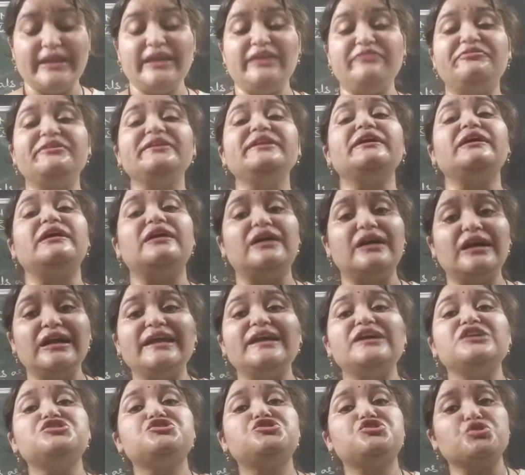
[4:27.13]
Even
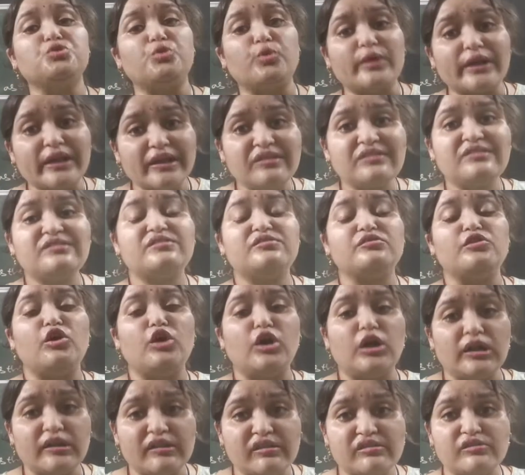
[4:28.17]
earlier jurists
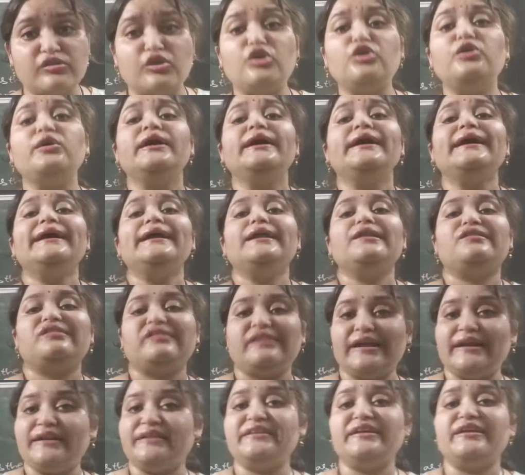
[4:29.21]
also
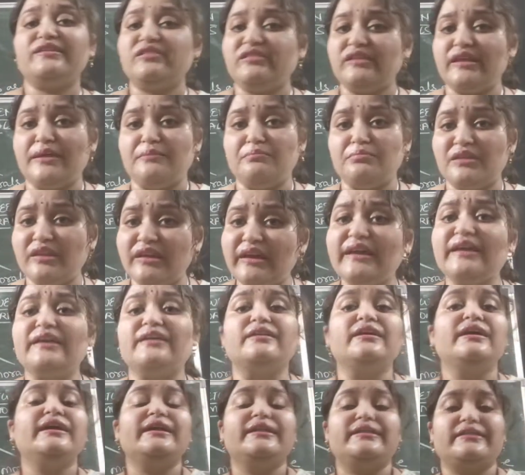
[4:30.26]
said the same
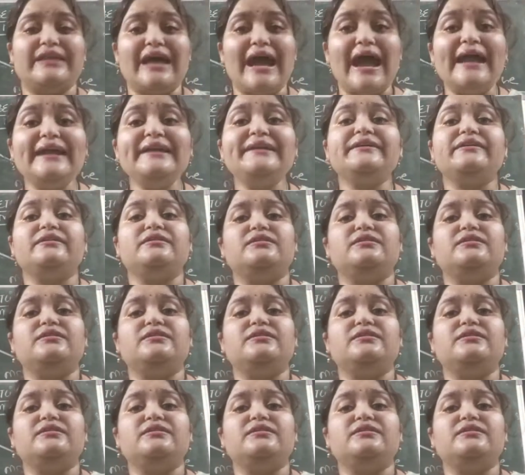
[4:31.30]
thing, that,